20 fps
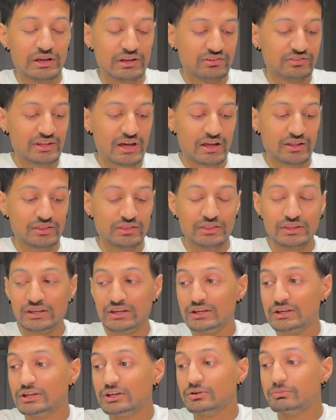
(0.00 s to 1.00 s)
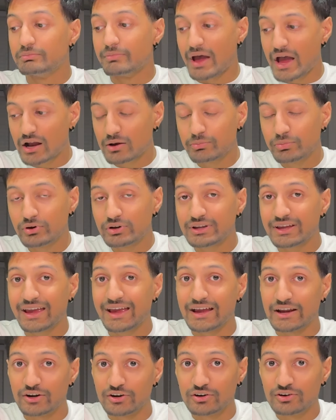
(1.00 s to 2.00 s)
is that the MacBook
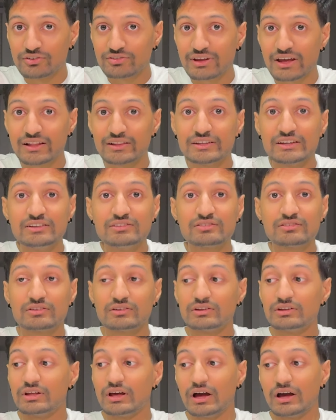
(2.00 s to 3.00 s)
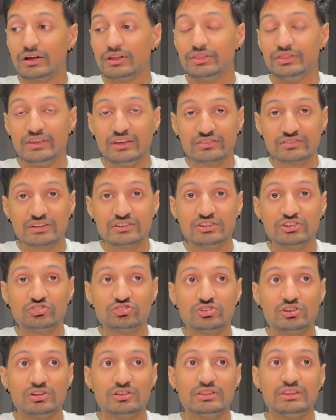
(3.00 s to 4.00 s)
Airs, at least this
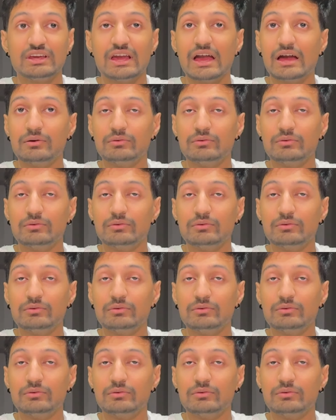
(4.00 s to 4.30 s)
edition,